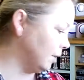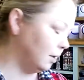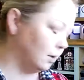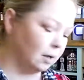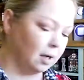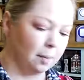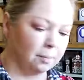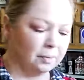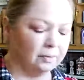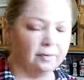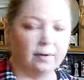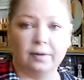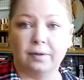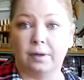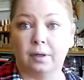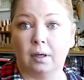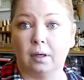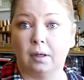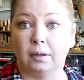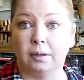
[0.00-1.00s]
and a couple of other
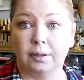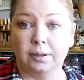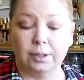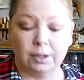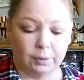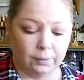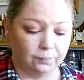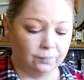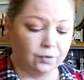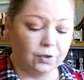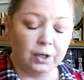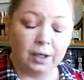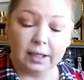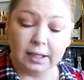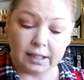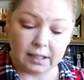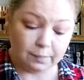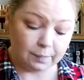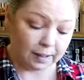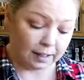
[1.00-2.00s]
colors. So you can
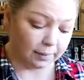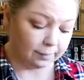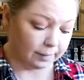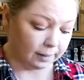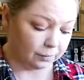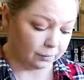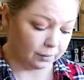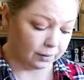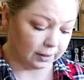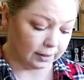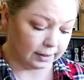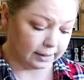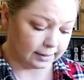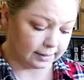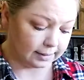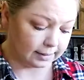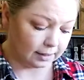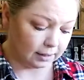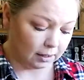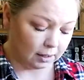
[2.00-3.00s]
experiment with
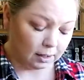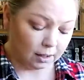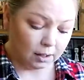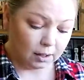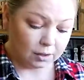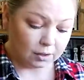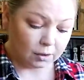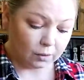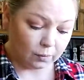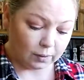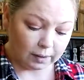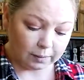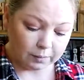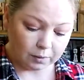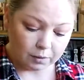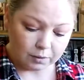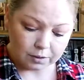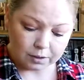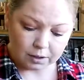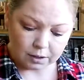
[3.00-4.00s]
these. So what I'm
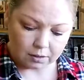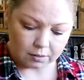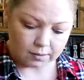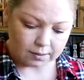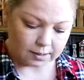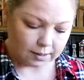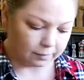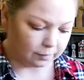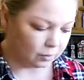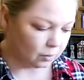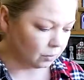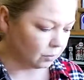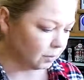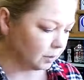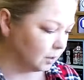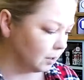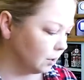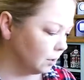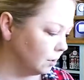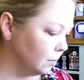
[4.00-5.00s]
going to do is
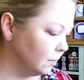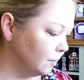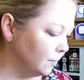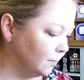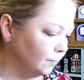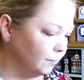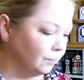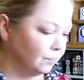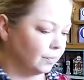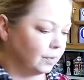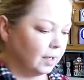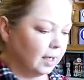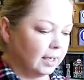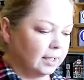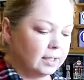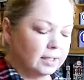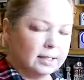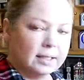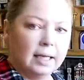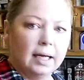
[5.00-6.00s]
I
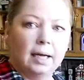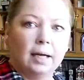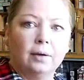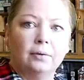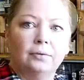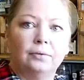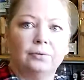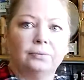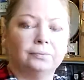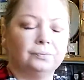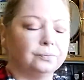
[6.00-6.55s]
just have